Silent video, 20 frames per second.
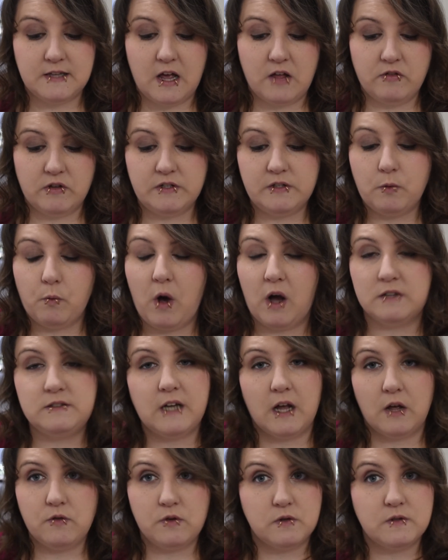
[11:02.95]
And then to walk
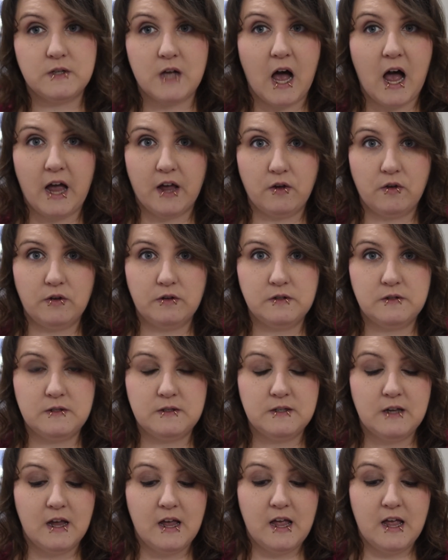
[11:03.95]
down those
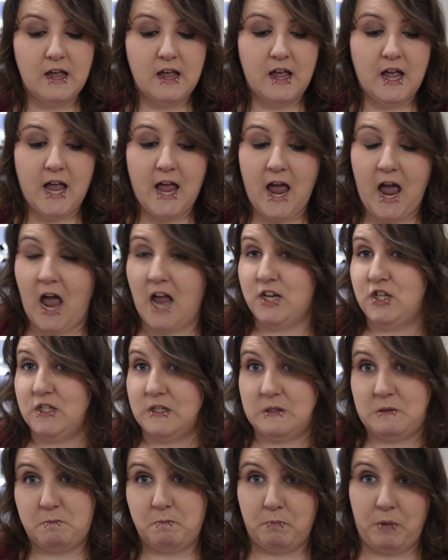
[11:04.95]
aisles and
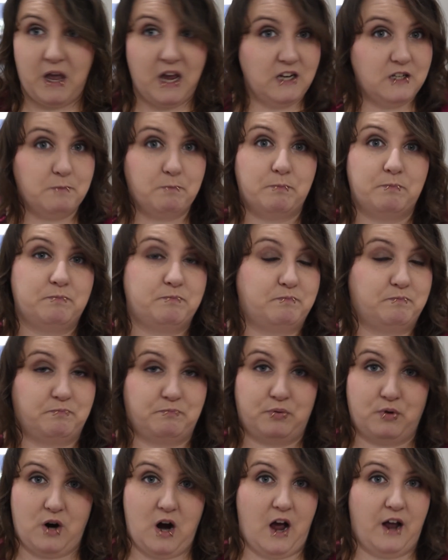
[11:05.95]
just pick
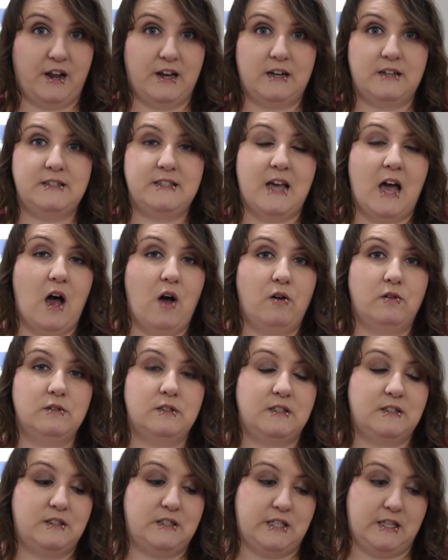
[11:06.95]
product out
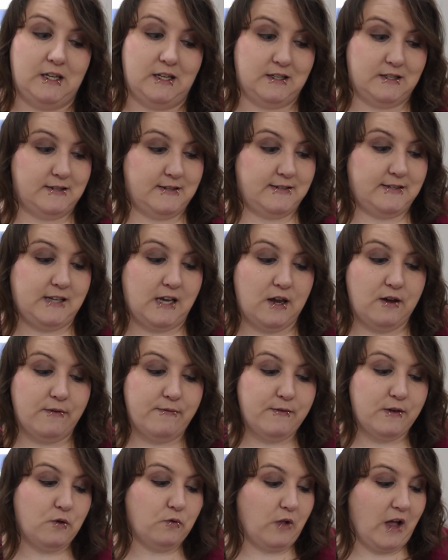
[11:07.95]
to see
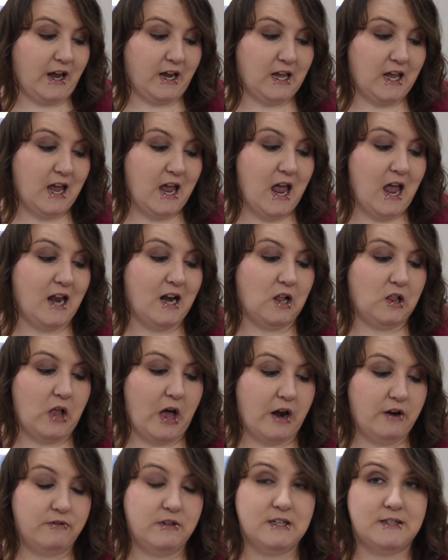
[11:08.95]
if you like it. And a
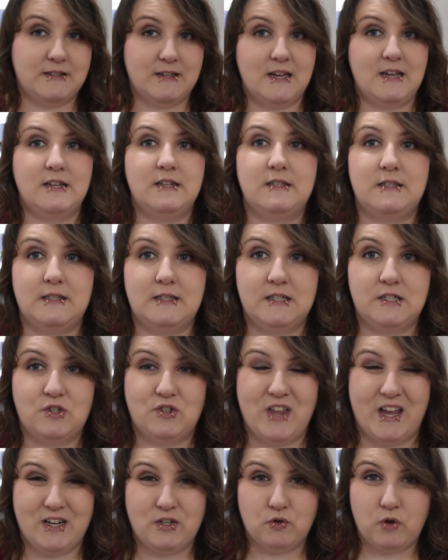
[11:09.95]
lot of this is
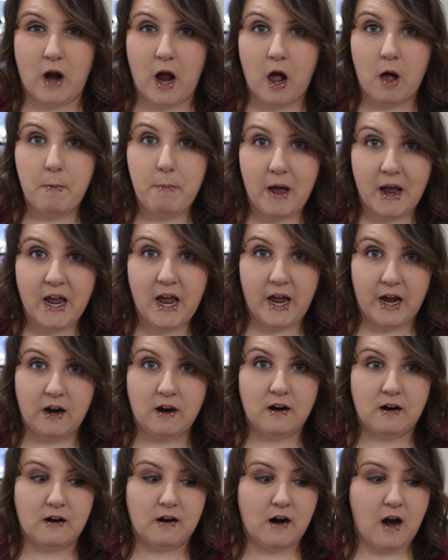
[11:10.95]
like trial by
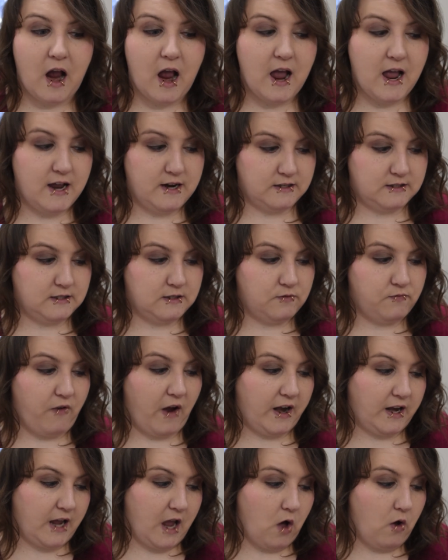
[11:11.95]
error and
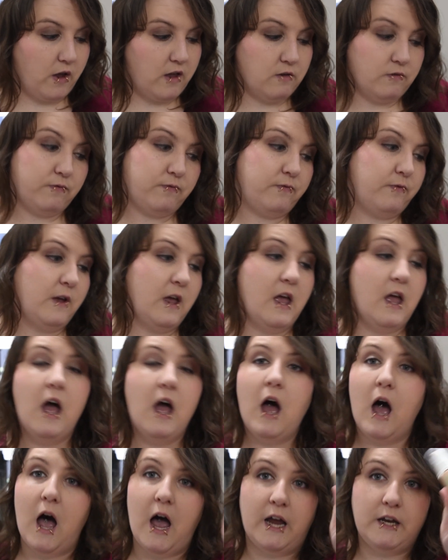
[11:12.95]
finding out if
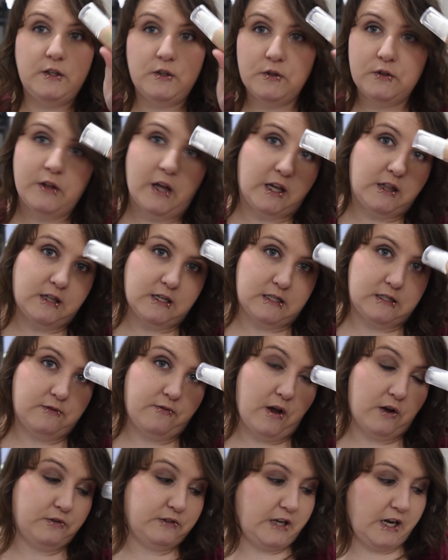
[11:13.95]
I do like this
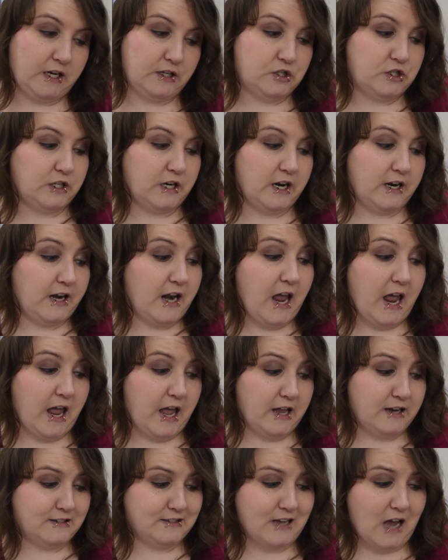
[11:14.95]
foundation.
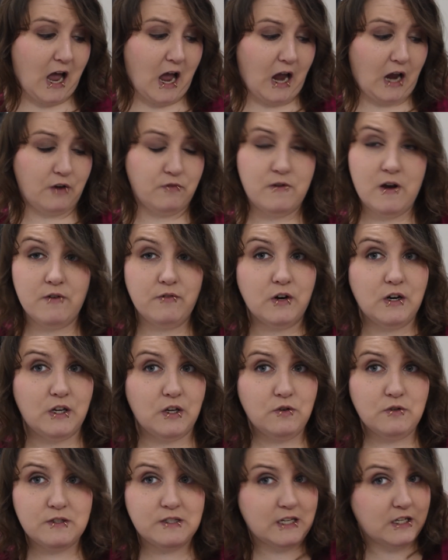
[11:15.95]
And I've never
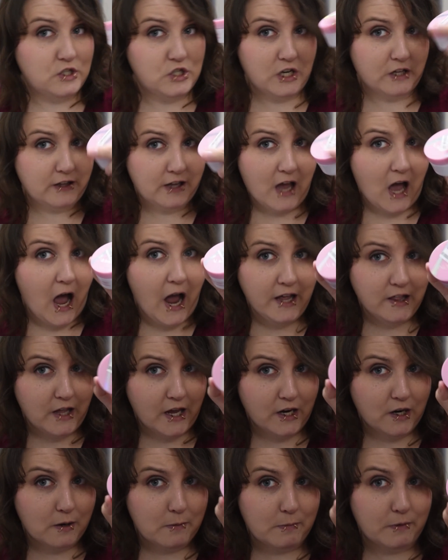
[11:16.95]
used a jelly
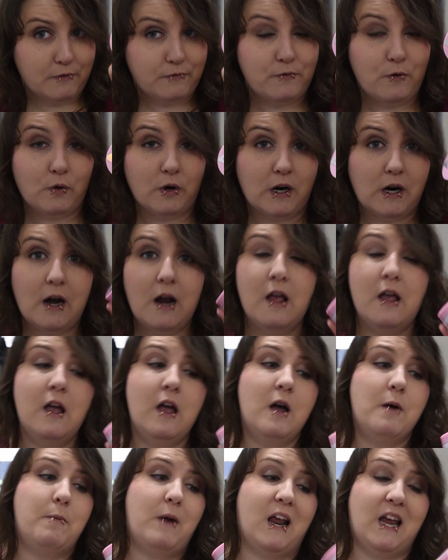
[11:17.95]
highlighter before,
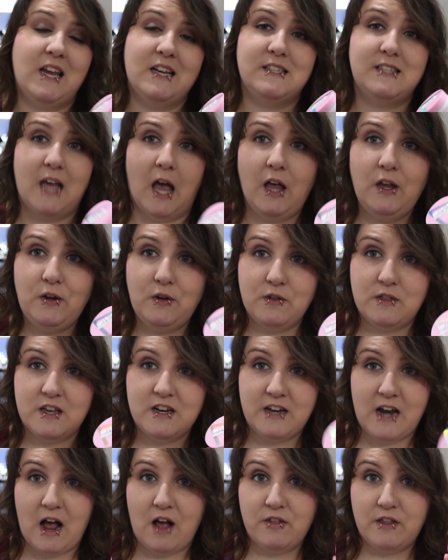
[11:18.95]
but I can tell you that
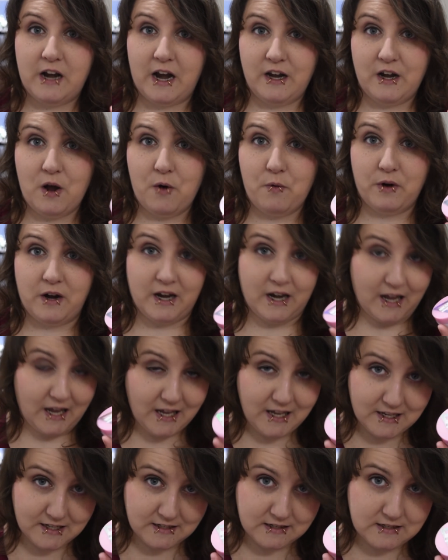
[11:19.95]
now that I know what it
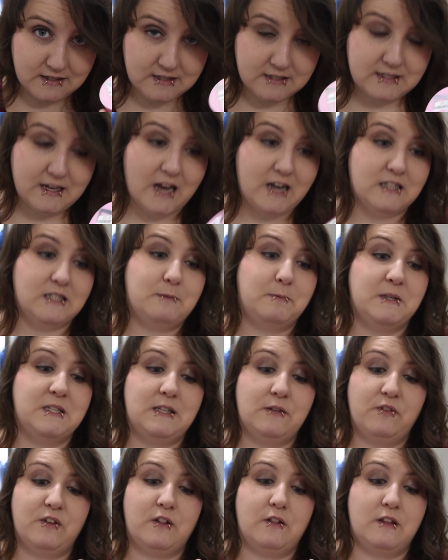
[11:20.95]
is, and
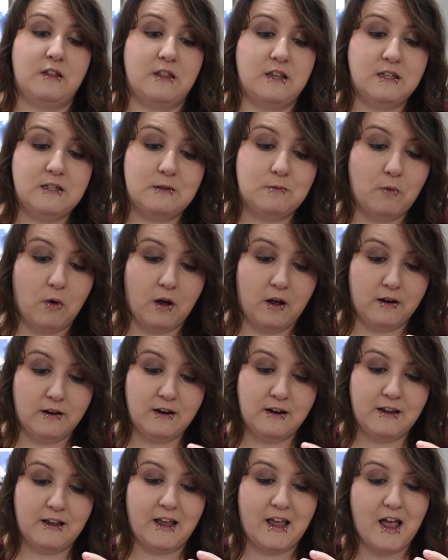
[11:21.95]
specifically this
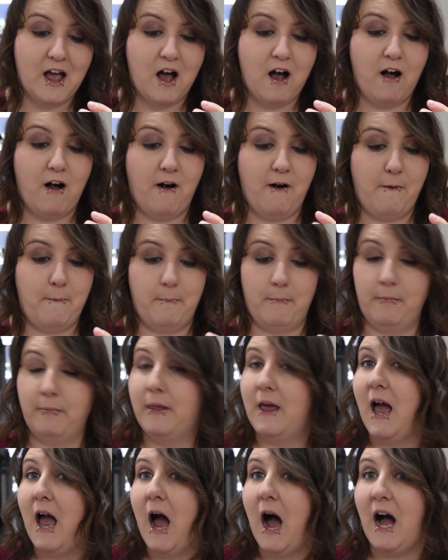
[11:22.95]
one,
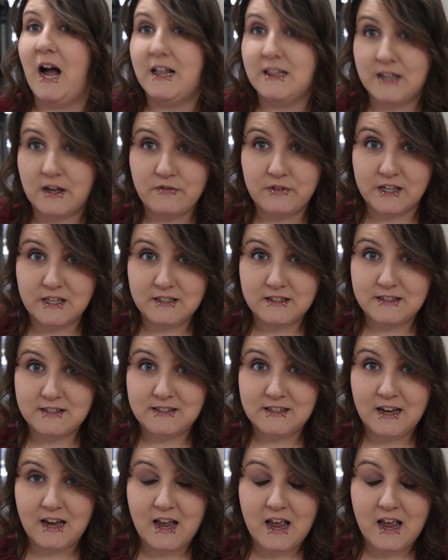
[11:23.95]
I love it.